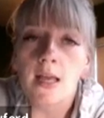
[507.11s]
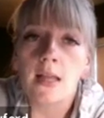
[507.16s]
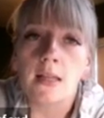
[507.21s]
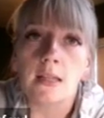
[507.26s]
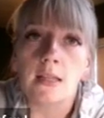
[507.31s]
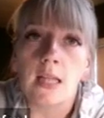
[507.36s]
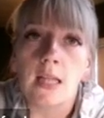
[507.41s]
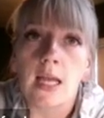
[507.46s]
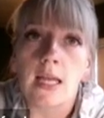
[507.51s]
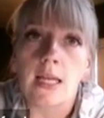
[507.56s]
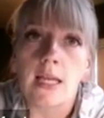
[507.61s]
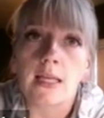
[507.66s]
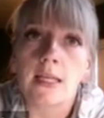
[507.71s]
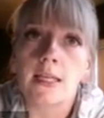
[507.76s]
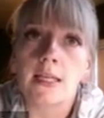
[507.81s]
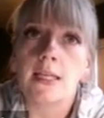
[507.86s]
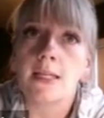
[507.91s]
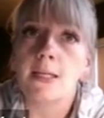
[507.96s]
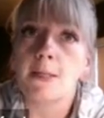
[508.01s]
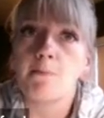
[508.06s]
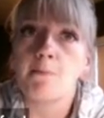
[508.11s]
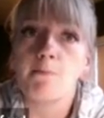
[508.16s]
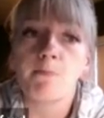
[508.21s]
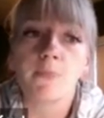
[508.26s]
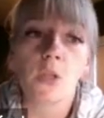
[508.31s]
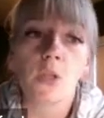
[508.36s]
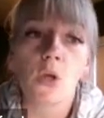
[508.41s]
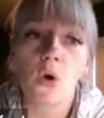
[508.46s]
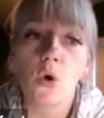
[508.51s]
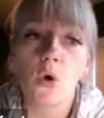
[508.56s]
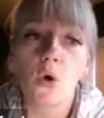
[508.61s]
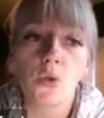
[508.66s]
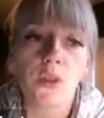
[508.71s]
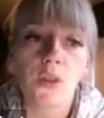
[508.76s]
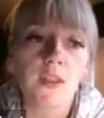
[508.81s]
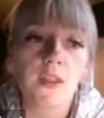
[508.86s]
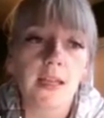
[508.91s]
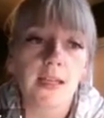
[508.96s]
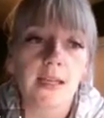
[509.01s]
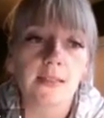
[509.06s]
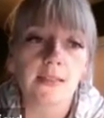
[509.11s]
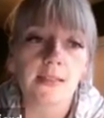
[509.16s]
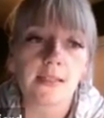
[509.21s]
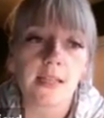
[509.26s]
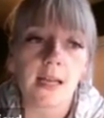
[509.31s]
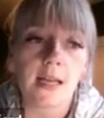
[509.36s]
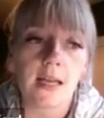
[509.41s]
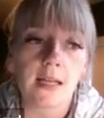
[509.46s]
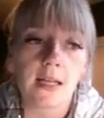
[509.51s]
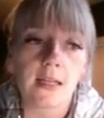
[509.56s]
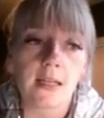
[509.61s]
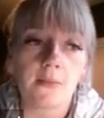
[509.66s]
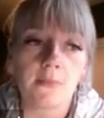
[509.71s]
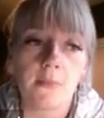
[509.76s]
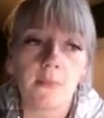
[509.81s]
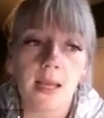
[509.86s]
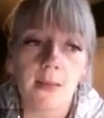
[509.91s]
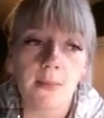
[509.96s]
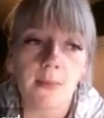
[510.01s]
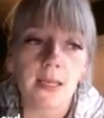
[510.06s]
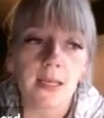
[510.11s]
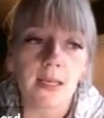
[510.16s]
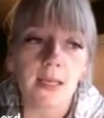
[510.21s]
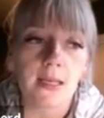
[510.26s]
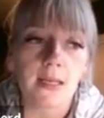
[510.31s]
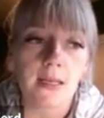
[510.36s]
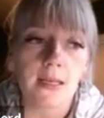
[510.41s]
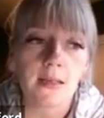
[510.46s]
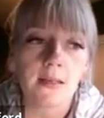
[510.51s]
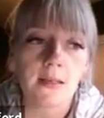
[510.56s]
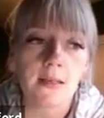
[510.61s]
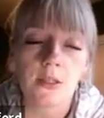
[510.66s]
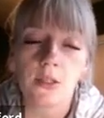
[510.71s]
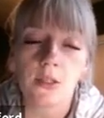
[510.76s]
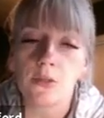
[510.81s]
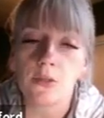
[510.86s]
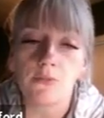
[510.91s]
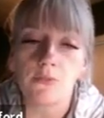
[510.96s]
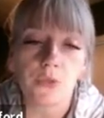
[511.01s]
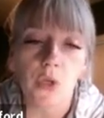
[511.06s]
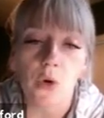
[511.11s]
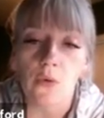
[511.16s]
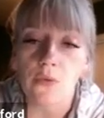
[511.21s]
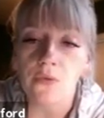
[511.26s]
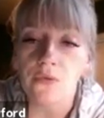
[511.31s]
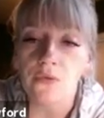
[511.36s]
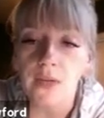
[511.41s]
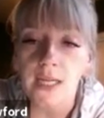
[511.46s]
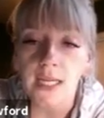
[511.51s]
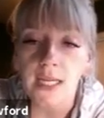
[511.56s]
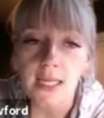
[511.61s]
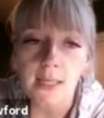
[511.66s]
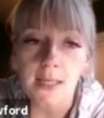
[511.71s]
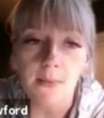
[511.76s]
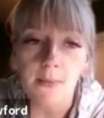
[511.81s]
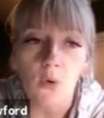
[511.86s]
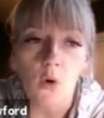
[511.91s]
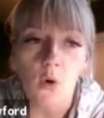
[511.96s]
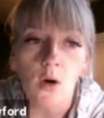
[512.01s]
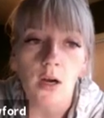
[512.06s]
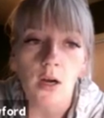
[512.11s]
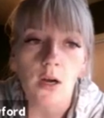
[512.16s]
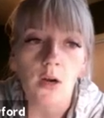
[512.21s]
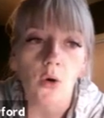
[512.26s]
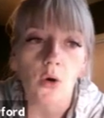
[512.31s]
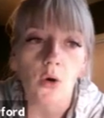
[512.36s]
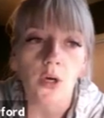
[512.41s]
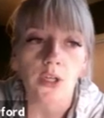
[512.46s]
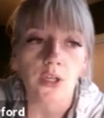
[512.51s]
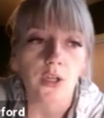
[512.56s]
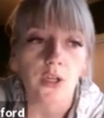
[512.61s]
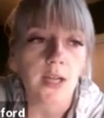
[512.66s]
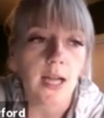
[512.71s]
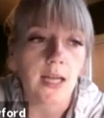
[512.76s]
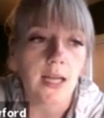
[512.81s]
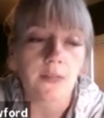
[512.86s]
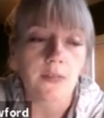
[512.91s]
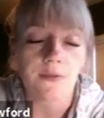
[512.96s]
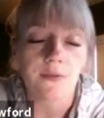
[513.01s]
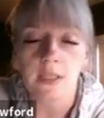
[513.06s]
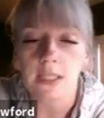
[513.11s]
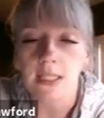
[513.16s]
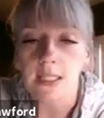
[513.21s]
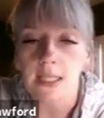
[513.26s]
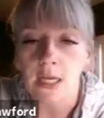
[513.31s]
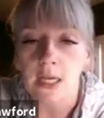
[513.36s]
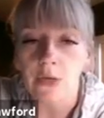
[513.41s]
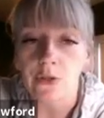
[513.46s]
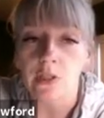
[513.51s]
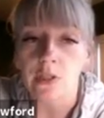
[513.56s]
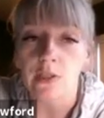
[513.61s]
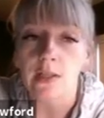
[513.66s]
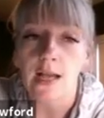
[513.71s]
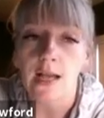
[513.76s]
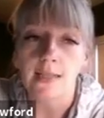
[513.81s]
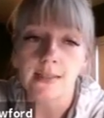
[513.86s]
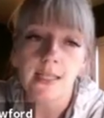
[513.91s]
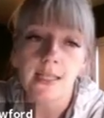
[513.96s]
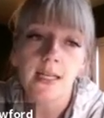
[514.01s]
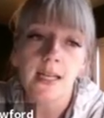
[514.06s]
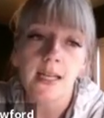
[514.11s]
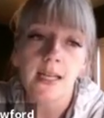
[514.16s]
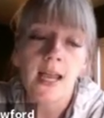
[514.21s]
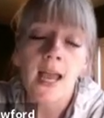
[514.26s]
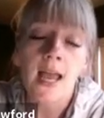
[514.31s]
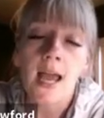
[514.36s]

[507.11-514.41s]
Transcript: like old things that maybe don't fit anymore, or you're kind of cleaning out your closet,